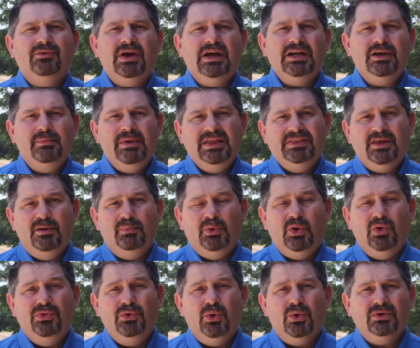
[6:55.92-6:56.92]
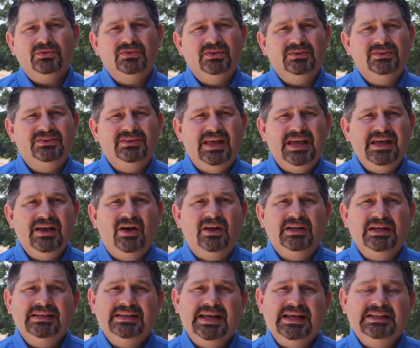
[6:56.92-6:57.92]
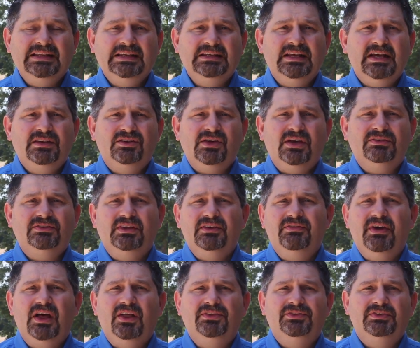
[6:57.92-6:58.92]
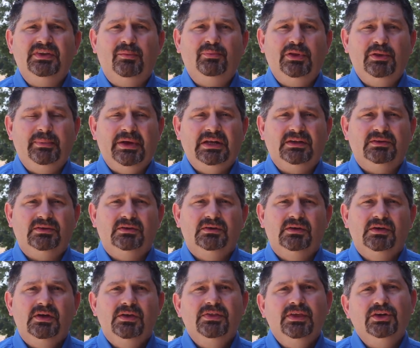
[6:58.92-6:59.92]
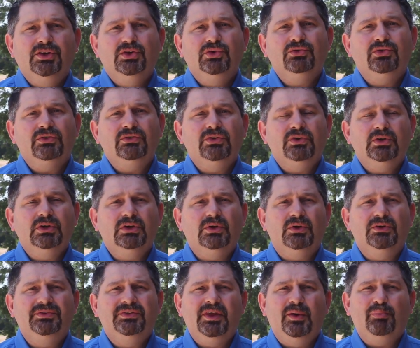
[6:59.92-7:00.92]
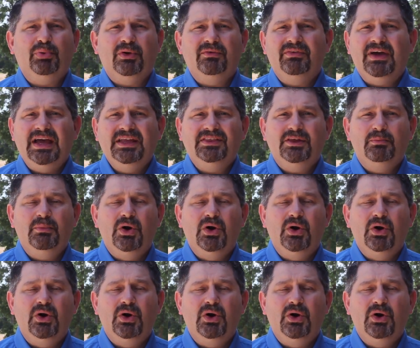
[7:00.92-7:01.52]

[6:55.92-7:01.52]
recommend that both horses stay on a daily digestive health supplement. The nutraceuticals that provide the